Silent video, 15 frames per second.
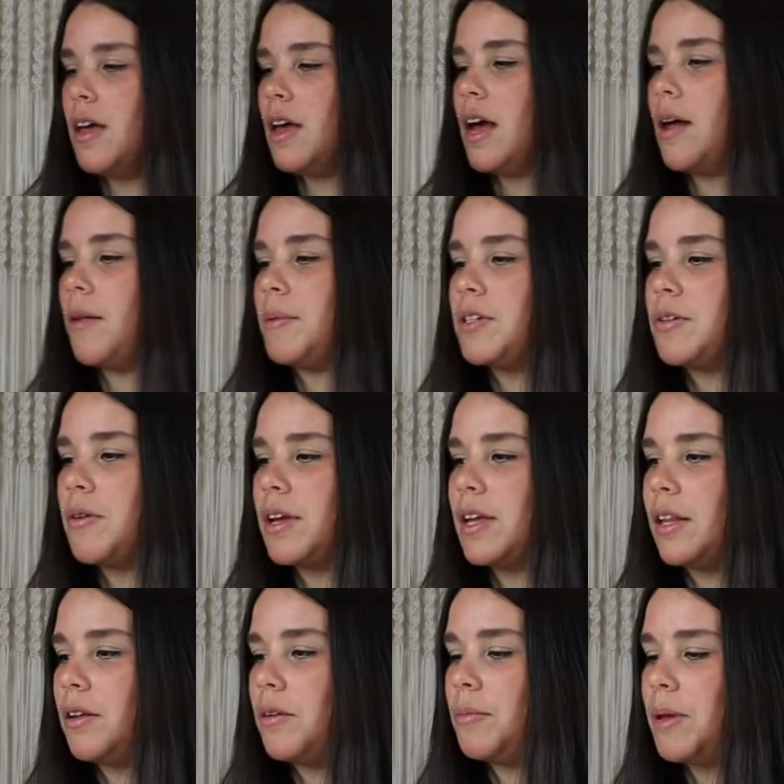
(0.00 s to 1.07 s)
I'll be talking
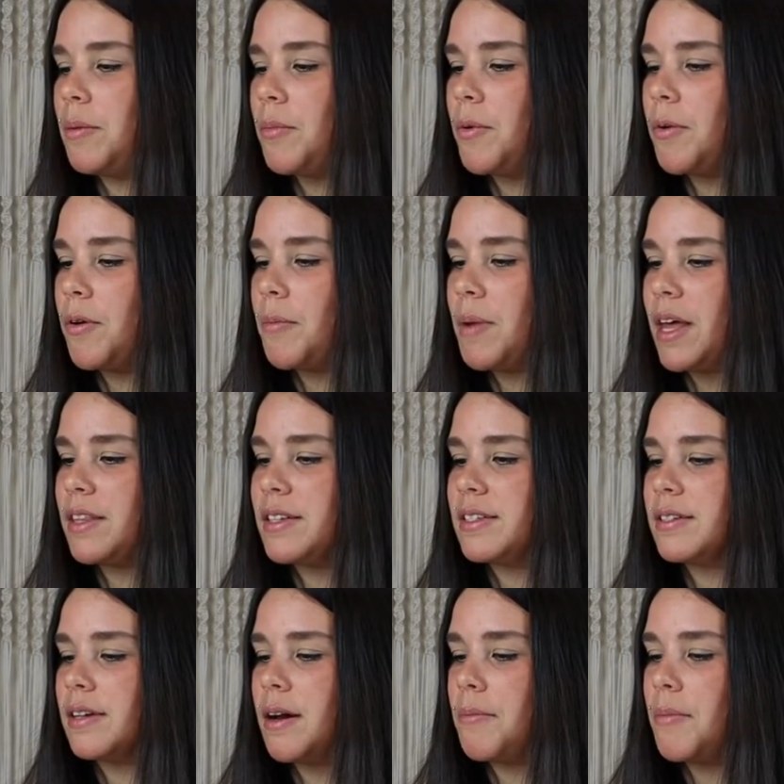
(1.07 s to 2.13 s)
a little bit more about the
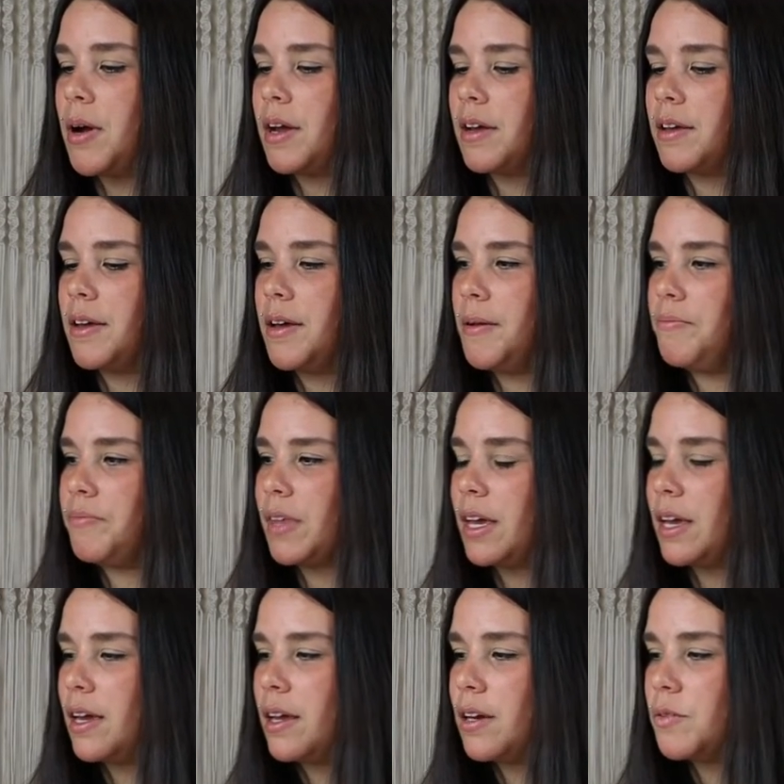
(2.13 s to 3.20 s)
star mica,
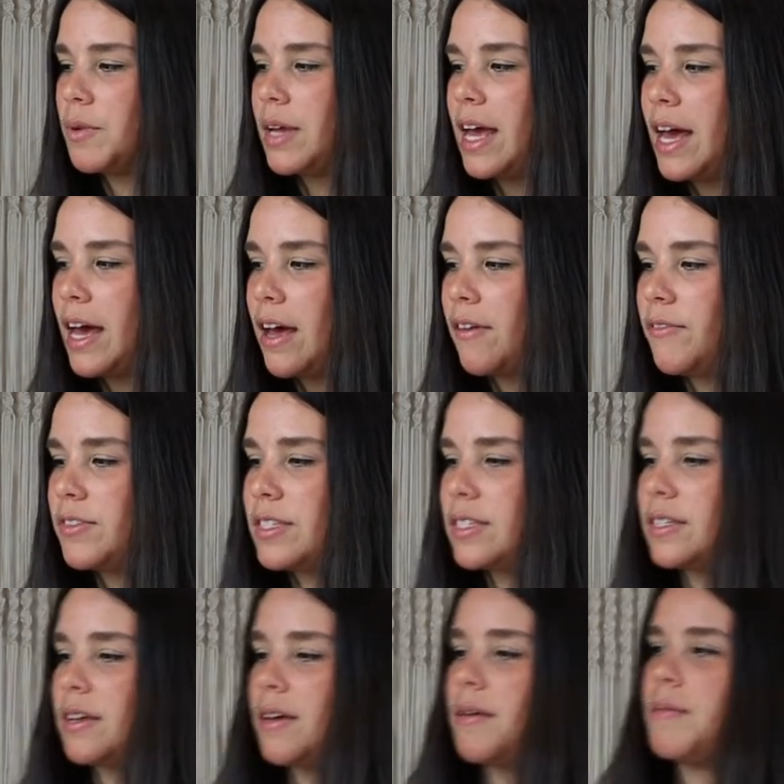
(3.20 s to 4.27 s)
and we have
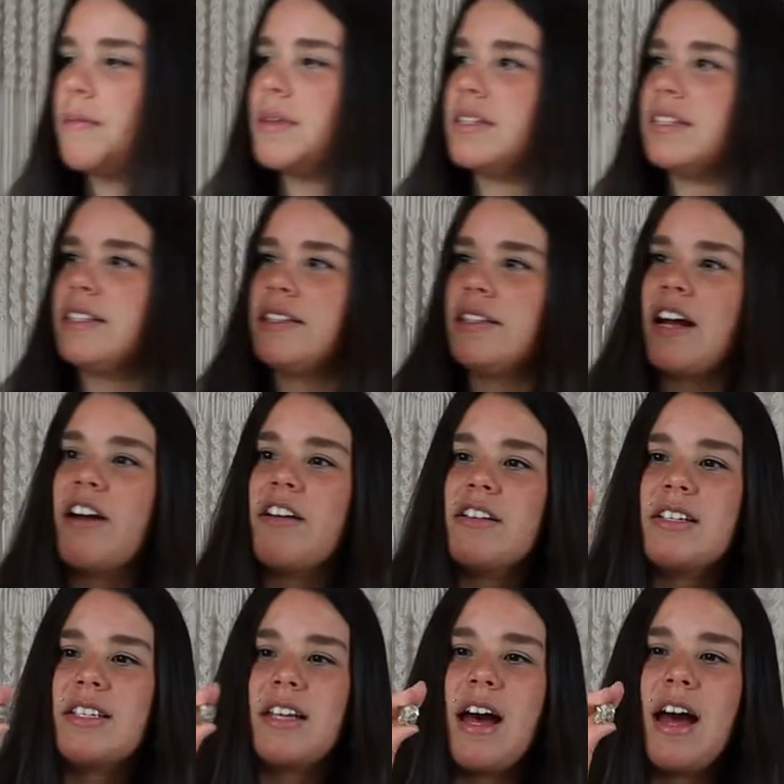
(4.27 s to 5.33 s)
some
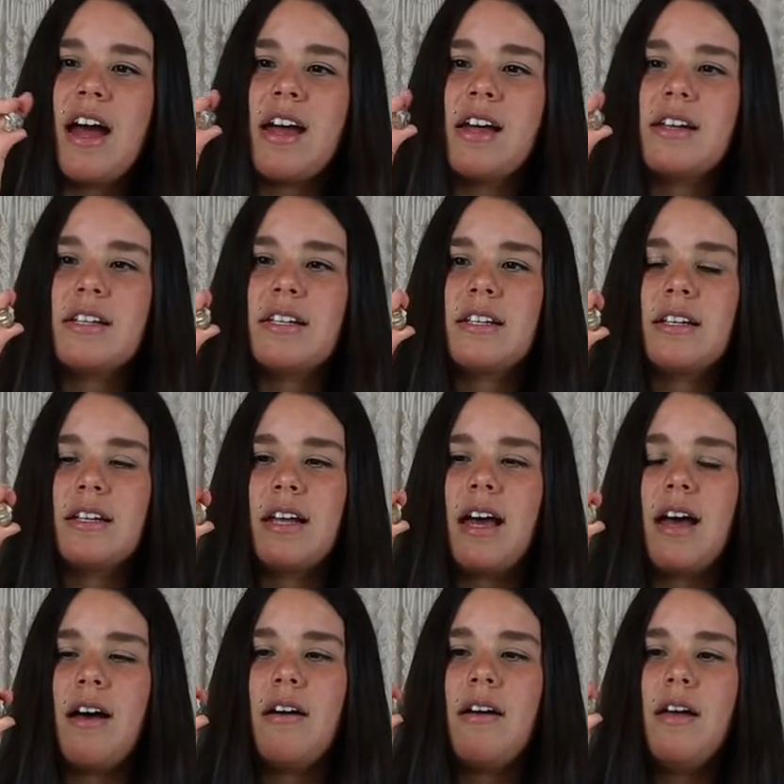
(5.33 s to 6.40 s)
cerussite.
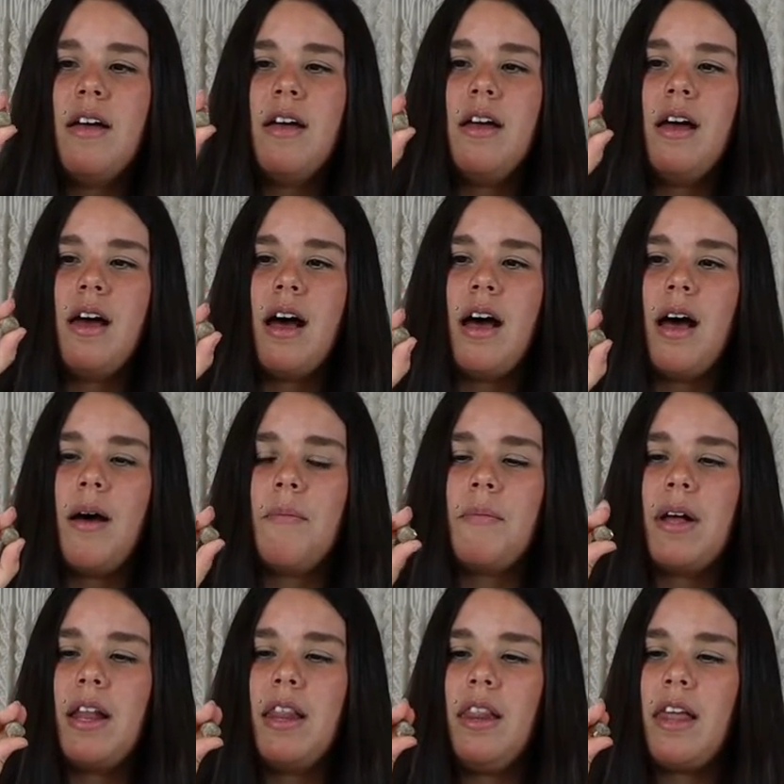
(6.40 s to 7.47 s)
Now,
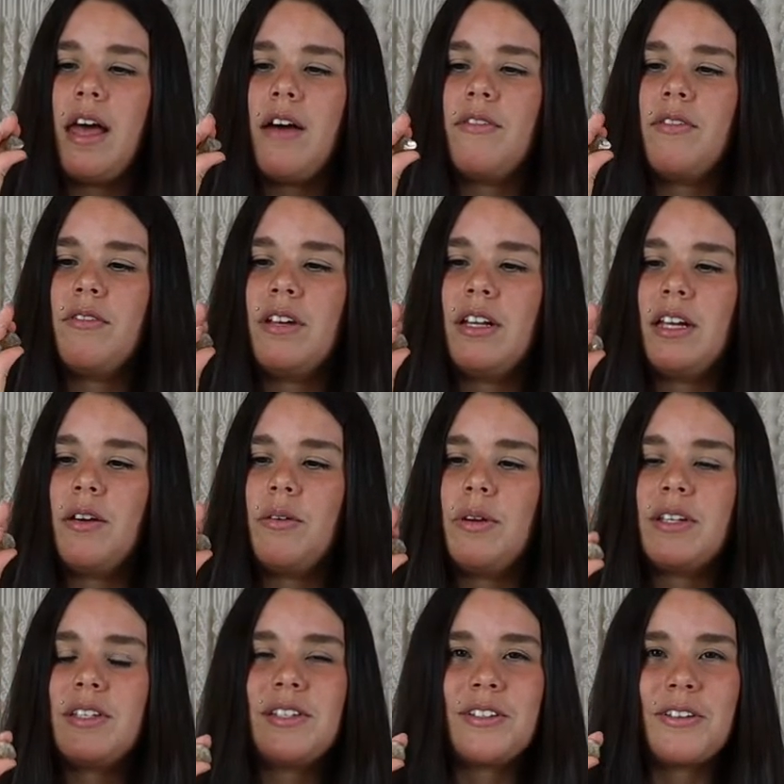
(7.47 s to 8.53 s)
I have a really
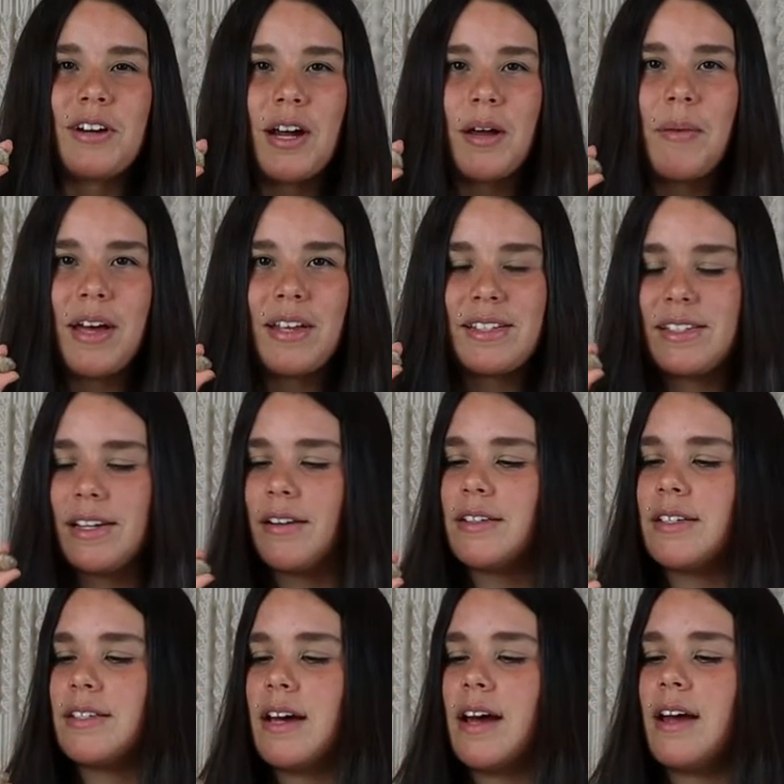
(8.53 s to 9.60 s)
quick story about
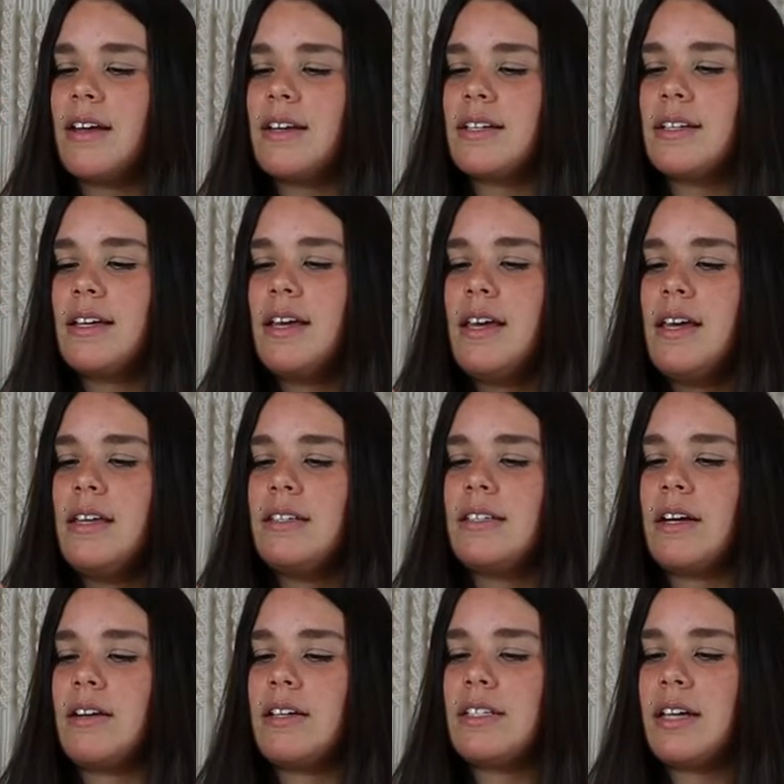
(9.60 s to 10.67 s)
cerussite.
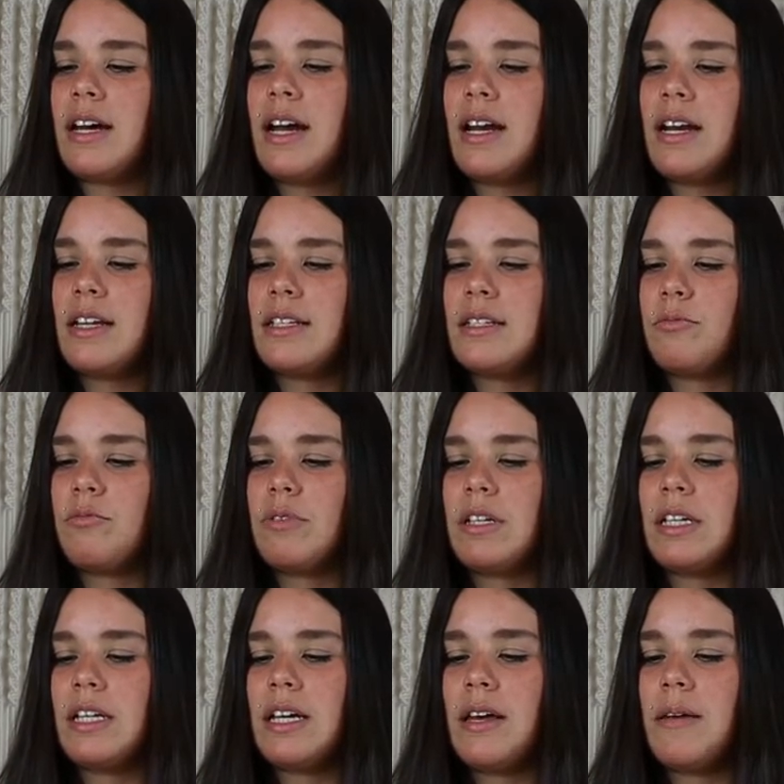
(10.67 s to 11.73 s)
Cerussite is
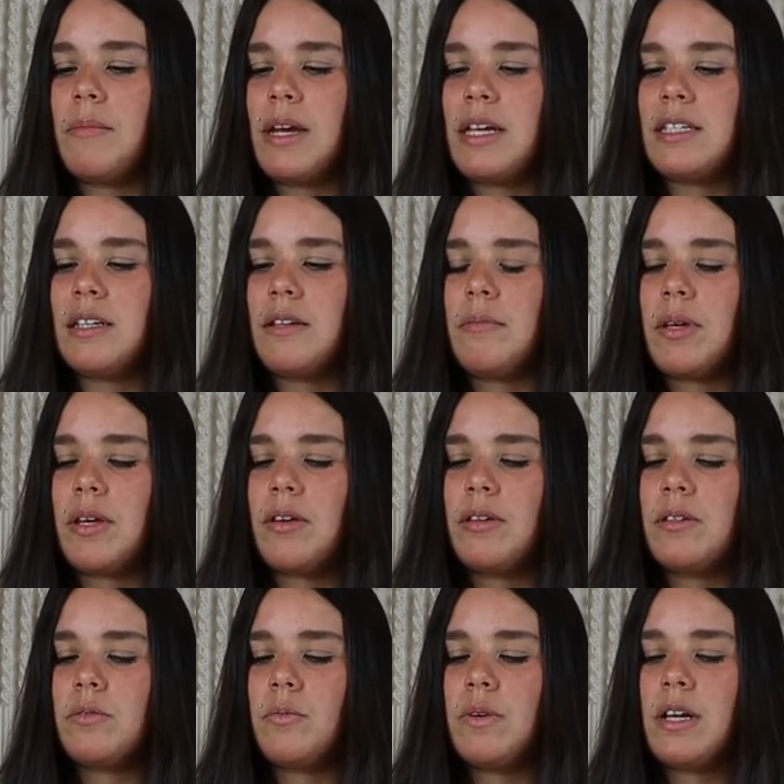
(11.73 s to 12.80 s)
really amazing
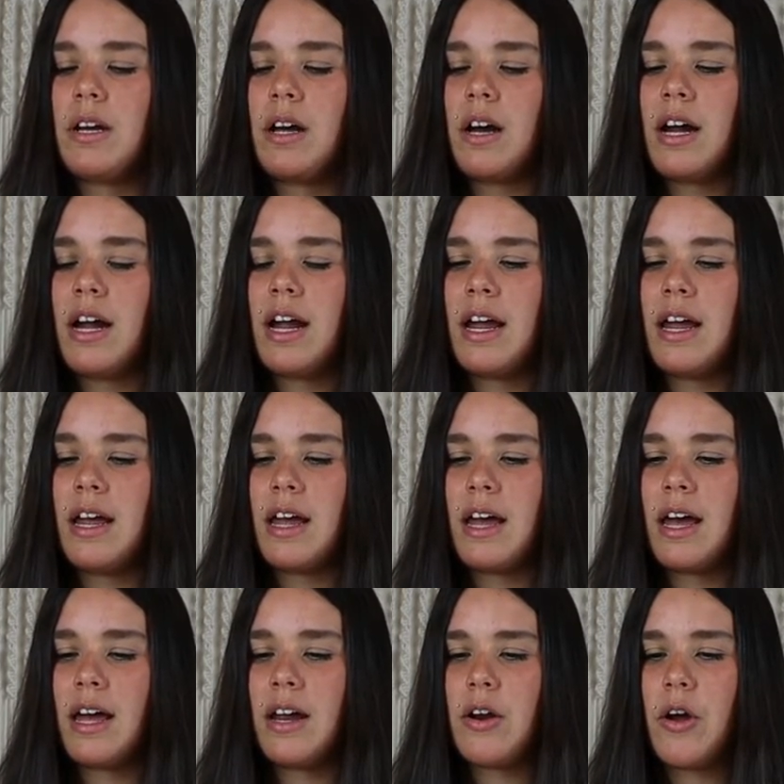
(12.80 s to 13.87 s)
because when I
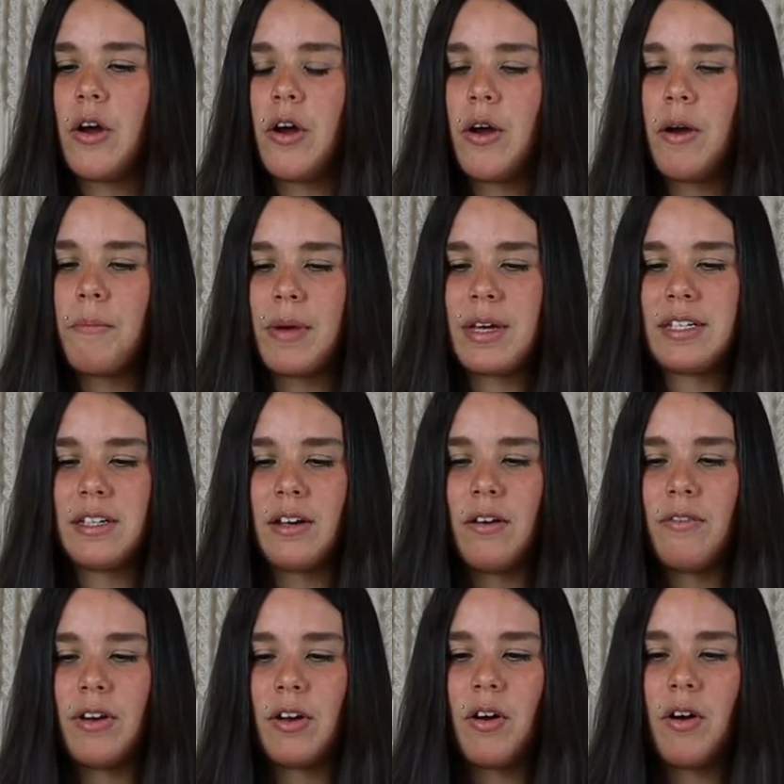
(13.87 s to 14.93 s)
had hurt myself,
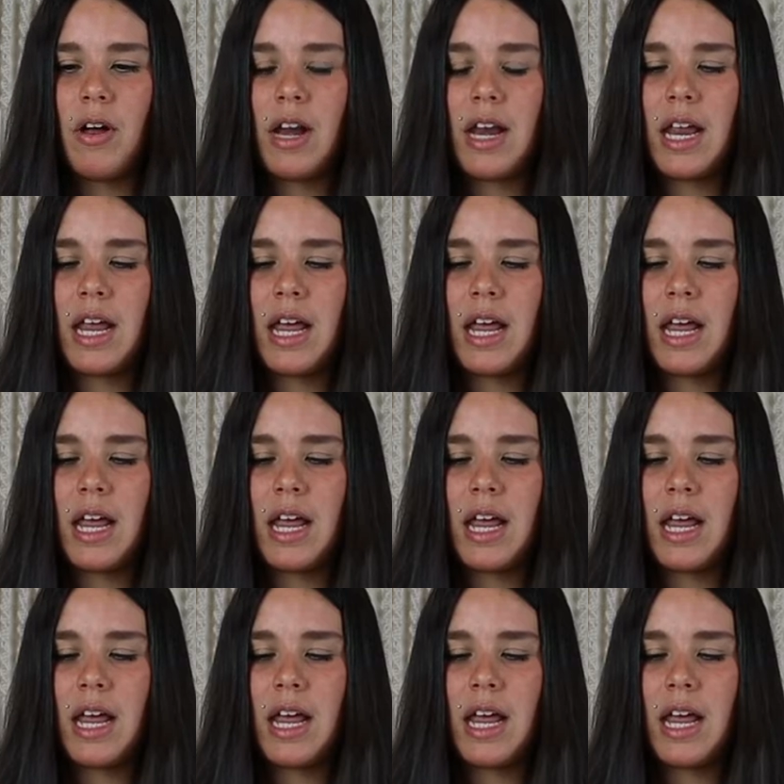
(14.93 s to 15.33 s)
I got